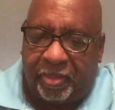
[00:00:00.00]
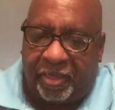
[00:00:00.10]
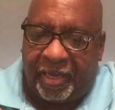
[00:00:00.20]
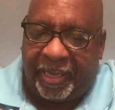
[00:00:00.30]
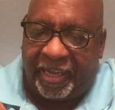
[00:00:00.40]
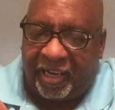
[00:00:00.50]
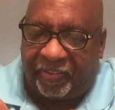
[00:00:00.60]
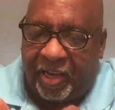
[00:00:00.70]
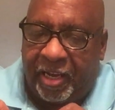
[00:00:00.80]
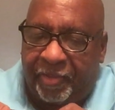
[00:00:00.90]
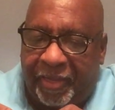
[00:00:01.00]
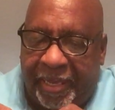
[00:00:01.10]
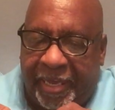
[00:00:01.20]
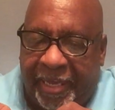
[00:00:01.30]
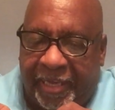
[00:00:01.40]
the end of the other
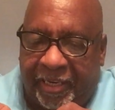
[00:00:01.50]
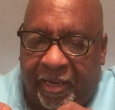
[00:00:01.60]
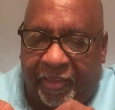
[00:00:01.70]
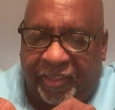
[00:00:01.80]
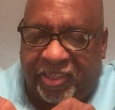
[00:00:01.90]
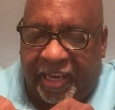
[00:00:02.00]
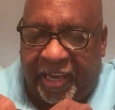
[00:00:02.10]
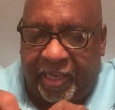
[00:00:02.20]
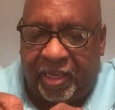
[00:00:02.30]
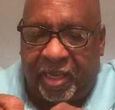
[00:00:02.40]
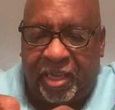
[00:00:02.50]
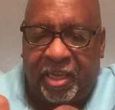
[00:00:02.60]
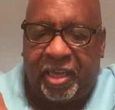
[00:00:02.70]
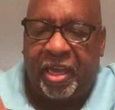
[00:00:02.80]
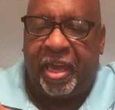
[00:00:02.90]
end of the chain.
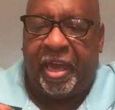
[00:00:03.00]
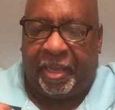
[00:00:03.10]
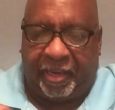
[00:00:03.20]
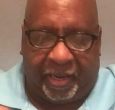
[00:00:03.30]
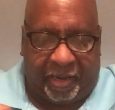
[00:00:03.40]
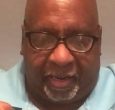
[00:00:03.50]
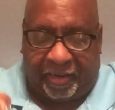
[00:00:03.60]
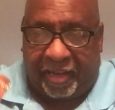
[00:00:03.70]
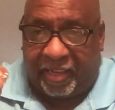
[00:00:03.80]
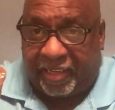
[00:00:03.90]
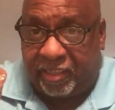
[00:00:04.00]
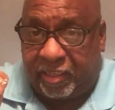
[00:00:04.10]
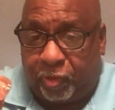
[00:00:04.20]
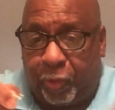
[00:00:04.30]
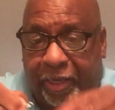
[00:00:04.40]
Now, this is
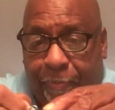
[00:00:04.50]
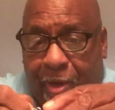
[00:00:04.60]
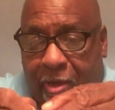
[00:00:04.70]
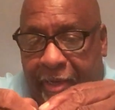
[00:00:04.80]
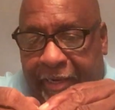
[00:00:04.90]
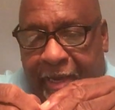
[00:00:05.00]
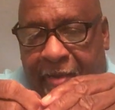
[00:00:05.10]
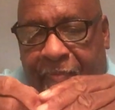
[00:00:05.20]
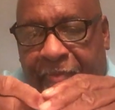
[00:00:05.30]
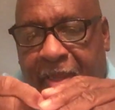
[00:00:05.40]
the tricky part now.